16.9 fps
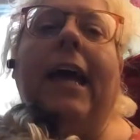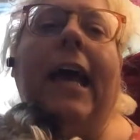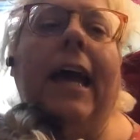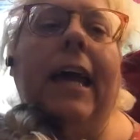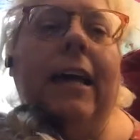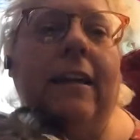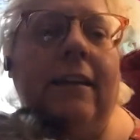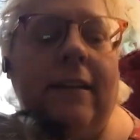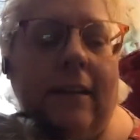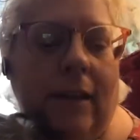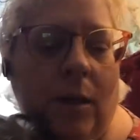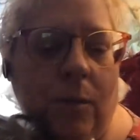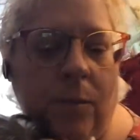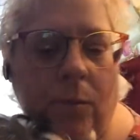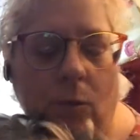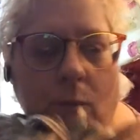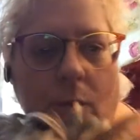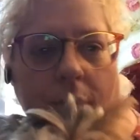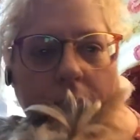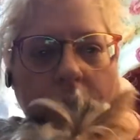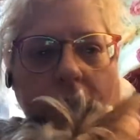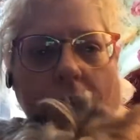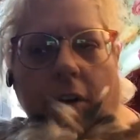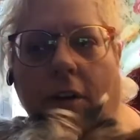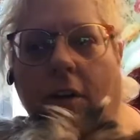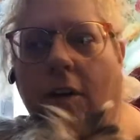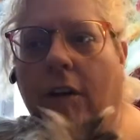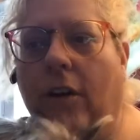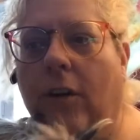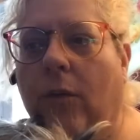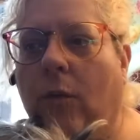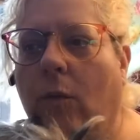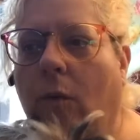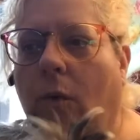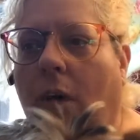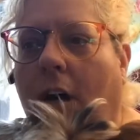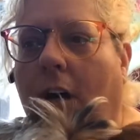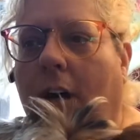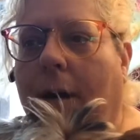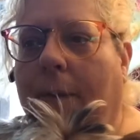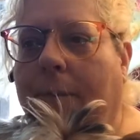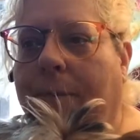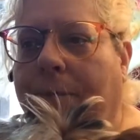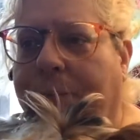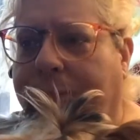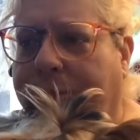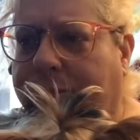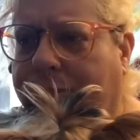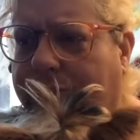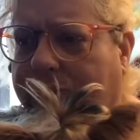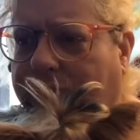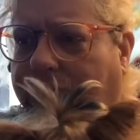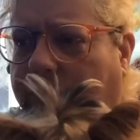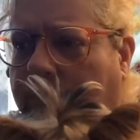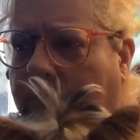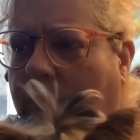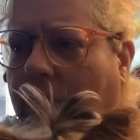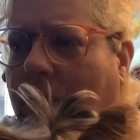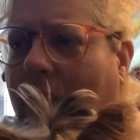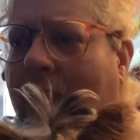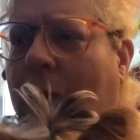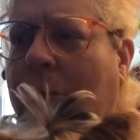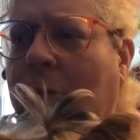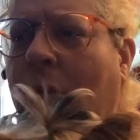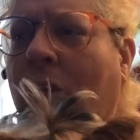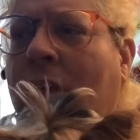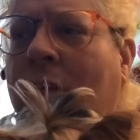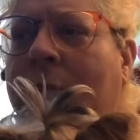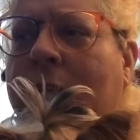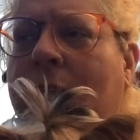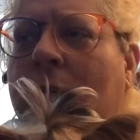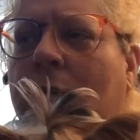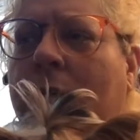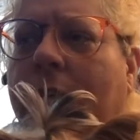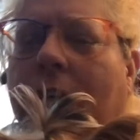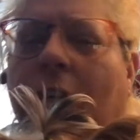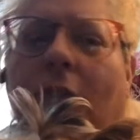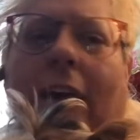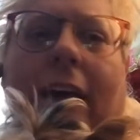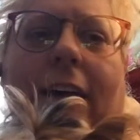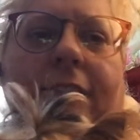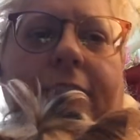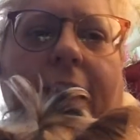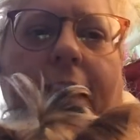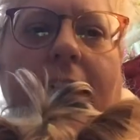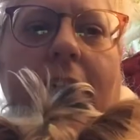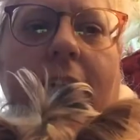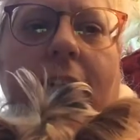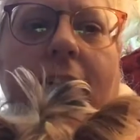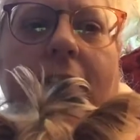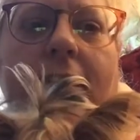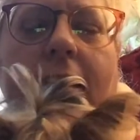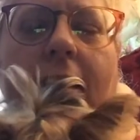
And with her, I'm going to be doing a Grafgan.